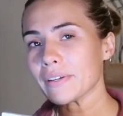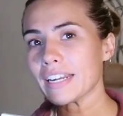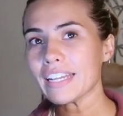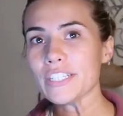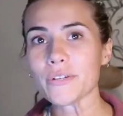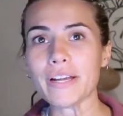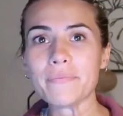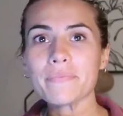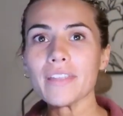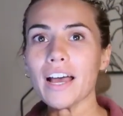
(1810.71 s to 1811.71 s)
Gonna get into
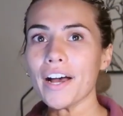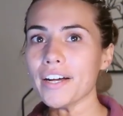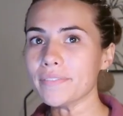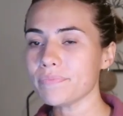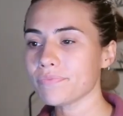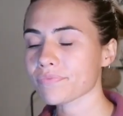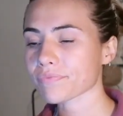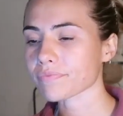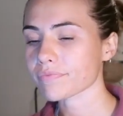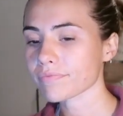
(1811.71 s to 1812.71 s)
it.
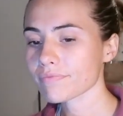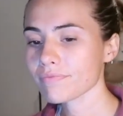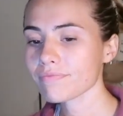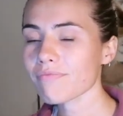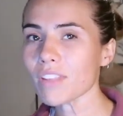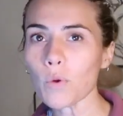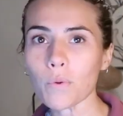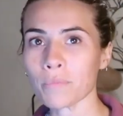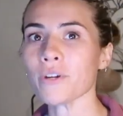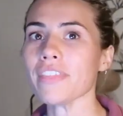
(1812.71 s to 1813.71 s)

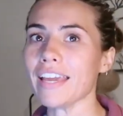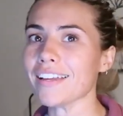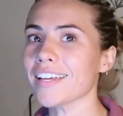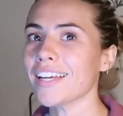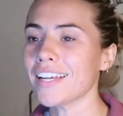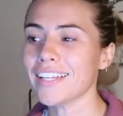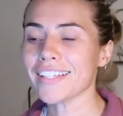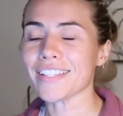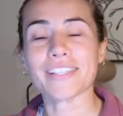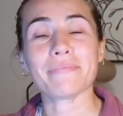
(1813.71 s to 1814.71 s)
One more thing,
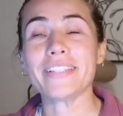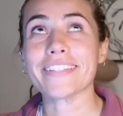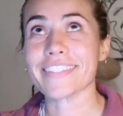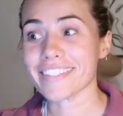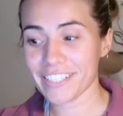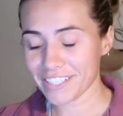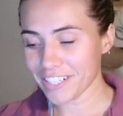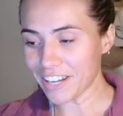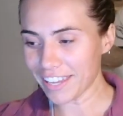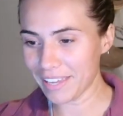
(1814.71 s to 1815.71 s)
since I'm in such a
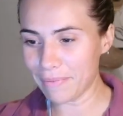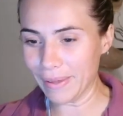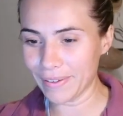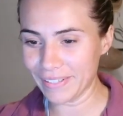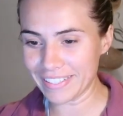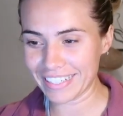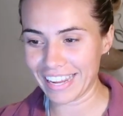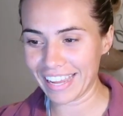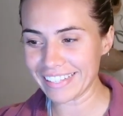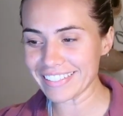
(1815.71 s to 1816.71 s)
talking mood
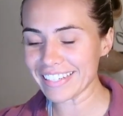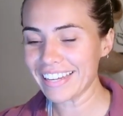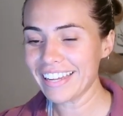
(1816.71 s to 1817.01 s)
tonight.